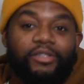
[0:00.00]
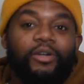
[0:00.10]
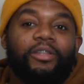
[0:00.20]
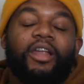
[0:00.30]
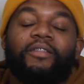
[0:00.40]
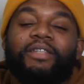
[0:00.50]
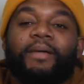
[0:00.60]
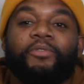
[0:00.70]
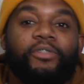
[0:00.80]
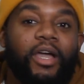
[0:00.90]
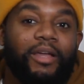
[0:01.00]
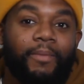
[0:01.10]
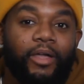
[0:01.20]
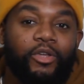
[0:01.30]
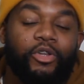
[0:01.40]
So a lot of the time she's talking
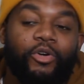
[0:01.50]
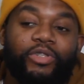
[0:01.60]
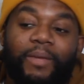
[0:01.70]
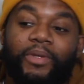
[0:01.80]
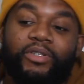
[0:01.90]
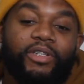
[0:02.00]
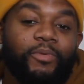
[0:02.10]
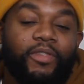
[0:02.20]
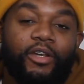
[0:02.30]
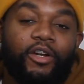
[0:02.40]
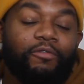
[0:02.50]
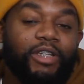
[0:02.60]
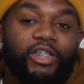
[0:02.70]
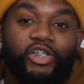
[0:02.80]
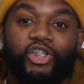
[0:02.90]
about, you know, damages within her
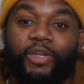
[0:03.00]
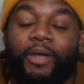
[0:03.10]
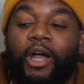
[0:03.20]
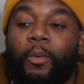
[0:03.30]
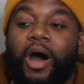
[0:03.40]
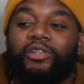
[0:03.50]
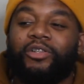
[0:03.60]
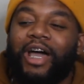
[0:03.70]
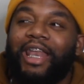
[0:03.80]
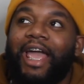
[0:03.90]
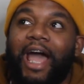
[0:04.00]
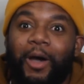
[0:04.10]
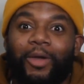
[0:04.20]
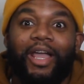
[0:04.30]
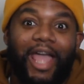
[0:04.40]
relationship. But also, I like
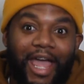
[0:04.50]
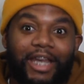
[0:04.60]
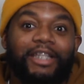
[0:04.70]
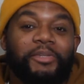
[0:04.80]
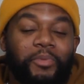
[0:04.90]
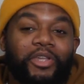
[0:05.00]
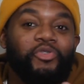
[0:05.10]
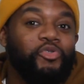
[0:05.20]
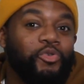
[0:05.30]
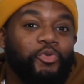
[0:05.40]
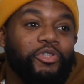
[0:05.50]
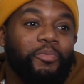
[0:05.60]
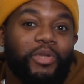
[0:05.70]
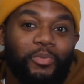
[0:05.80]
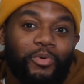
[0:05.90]
how, again, it speaks true to the
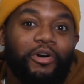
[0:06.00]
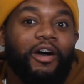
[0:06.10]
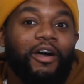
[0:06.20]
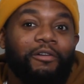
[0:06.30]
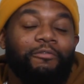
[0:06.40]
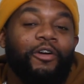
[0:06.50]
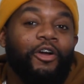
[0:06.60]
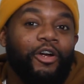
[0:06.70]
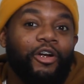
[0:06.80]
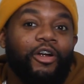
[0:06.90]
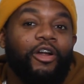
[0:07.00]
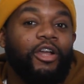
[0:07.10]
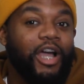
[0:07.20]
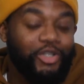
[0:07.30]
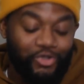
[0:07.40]
people of her
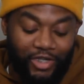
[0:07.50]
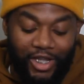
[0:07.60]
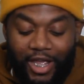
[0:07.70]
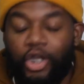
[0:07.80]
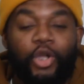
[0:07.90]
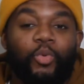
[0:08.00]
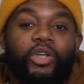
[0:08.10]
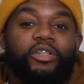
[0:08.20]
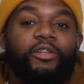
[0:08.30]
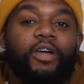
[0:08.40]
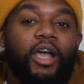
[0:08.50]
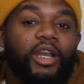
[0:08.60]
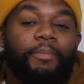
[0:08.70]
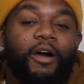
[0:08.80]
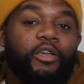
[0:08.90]
country, where they're
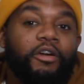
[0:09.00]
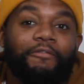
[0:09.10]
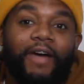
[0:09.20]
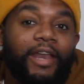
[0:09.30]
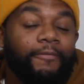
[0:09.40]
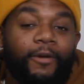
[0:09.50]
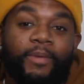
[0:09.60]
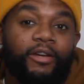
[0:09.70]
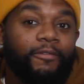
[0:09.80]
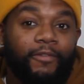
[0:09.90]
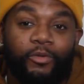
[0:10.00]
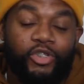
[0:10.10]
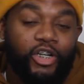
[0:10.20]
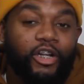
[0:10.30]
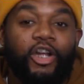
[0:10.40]
talking about, you know, fighting for a better
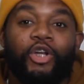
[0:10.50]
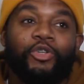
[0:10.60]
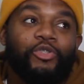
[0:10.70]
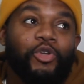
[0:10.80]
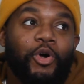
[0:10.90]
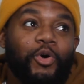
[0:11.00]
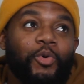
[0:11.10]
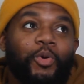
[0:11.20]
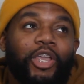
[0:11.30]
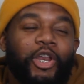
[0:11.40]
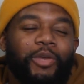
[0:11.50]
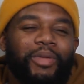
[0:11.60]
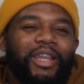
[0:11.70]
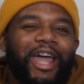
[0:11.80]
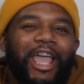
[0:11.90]
future. So, you know what I
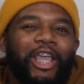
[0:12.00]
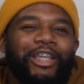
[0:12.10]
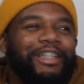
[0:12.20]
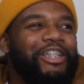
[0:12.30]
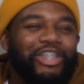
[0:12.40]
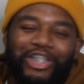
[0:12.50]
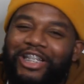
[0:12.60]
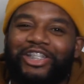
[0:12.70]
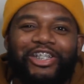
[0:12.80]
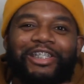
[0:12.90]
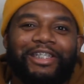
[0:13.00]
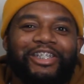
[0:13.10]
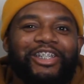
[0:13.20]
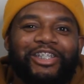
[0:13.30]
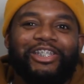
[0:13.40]
mean? Like, she
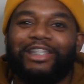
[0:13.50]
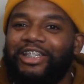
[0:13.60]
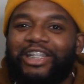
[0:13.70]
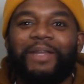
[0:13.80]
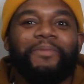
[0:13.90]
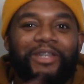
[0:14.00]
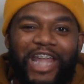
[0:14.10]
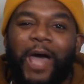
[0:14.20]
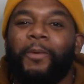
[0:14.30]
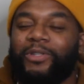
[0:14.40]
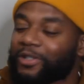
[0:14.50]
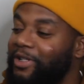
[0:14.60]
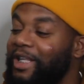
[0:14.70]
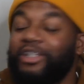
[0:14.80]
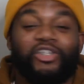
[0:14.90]
dips and dabbles in
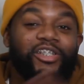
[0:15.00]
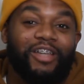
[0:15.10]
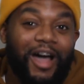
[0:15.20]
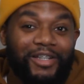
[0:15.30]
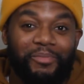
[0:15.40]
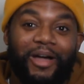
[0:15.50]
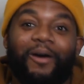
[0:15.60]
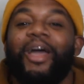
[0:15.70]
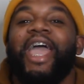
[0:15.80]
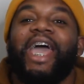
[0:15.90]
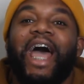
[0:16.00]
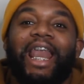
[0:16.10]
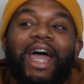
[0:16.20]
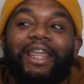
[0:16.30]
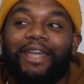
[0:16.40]
the things she talks about, and I
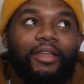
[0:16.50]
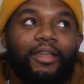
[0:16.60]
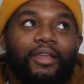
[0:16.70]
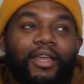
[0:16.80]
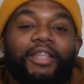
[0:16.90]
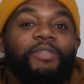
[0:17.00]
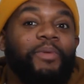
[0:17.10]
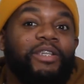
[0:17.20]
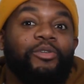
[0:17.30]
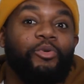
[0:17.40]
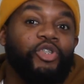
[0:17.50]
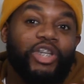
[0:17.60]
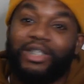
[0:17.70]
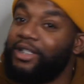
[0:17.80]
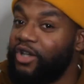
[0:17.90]
like that. It speaks to who
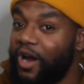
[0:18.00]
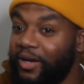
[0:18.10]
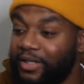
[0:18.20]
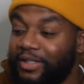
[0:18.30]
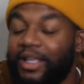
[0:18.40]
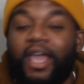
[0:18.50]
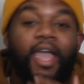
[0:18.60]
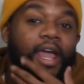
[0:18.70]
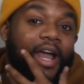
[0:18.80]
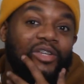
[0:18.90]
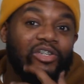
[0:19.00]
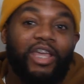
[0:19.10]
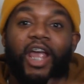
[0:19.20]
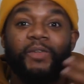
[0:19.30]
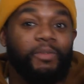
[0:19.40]
she is as an artist and how she
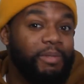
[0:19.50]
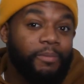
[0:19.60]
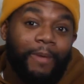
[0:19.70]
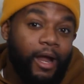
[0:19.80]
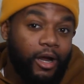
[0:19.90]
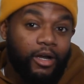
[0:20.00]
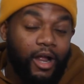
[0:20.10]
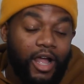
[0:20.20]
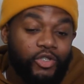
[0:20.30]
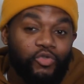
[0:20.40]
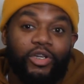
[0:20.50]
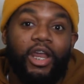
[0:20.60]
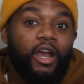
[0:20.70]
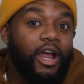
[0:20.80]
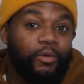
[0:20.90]
cares for the people back in her country
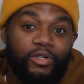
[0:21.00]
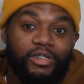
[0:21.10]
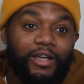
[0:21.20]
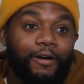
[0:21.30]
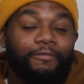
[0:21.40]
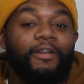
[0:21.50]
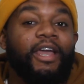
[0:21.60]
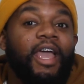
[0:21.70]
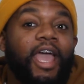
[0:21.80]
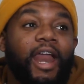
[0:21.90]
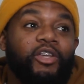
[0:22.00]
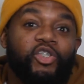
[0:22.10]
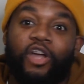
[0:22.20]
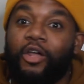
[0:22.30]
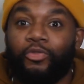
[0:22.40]
and how herself and how
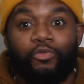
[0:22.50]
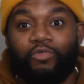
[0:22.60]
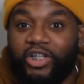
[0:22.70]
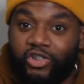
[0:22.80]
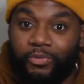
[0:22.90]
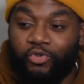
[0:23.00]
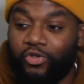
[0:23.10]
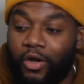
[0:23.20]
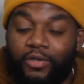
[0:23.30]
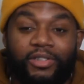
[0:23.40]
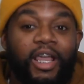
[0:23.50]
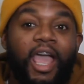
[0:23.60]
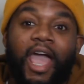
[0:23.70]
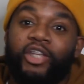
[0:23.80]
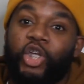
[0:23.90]
she's gone through relationship struggles
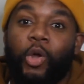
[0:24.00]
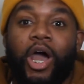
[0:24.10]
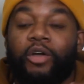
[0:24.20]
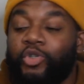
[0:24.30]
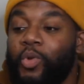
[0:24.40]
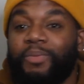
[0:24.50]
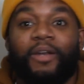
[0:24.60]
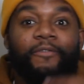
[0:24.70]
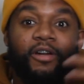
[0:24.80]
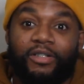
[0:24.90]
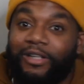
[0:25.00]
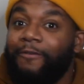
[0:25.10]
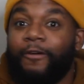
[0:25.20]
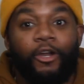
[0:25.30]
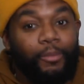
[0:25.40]
and how she wants better for
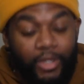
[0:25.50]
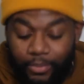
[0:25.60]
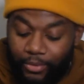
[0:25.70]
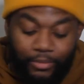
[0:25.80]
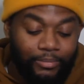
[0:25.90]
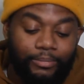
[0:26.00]
herself and her people.